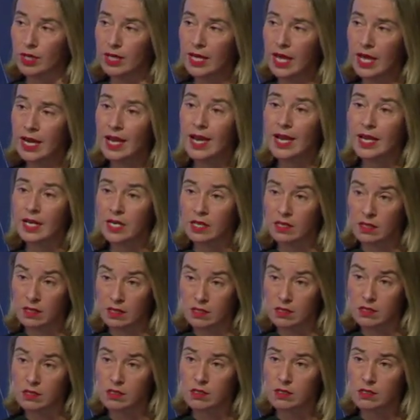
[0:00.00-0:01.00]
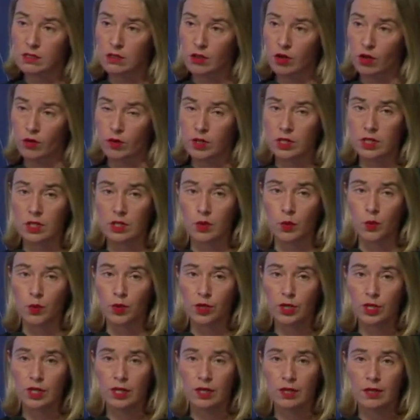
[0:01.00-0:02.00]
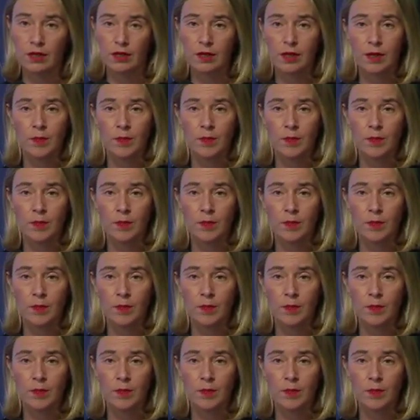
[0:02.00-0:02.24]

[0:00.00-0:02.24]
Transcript: can and is currently working.